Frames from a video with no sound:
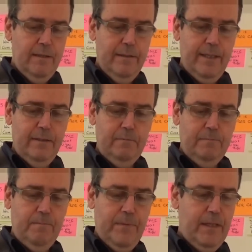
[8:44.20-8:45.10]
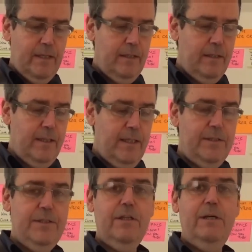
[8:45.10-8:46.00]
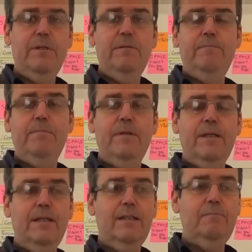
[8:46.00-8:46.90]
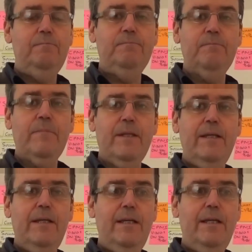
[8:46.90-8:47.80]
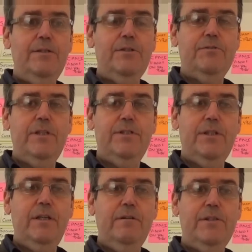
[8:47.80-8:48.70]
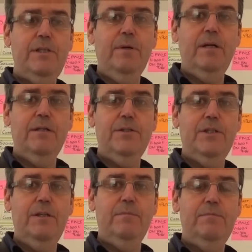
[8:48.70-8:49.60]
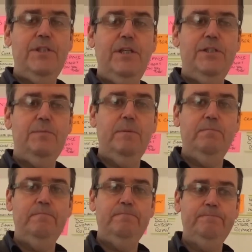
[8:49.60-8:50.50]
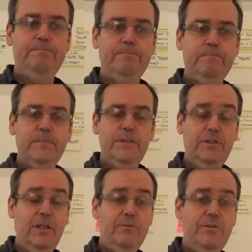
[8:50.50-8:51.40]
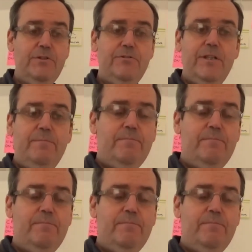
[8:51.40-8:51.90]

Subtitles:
Now, the Cyber Industry Security Partnership, CISP, the Cyber Industry